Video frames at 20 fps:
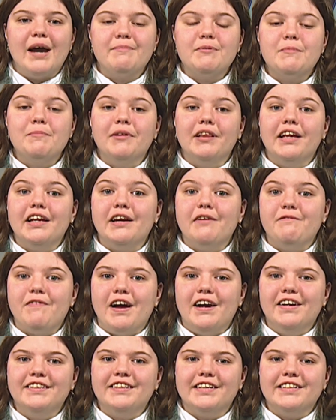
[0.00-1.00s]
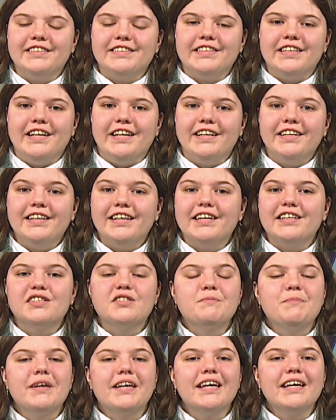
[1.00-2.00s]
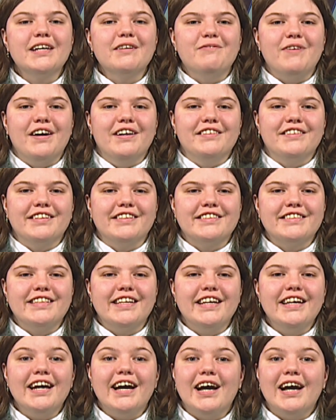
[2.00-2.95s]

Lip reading: belated Valentine's Day. And speaking of Valentine's Day,